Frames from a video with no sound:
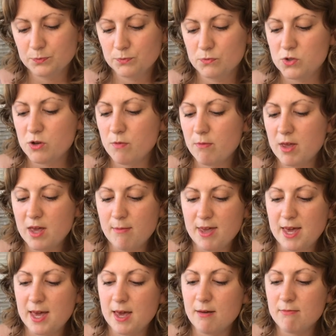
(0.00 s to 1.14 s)
So
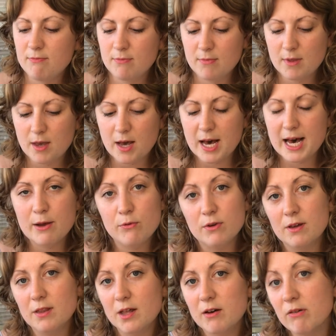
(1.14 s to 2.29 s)
maybe I
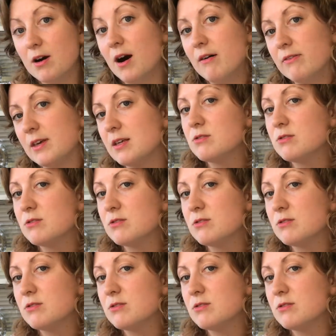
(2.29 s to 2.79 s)
really love coffee,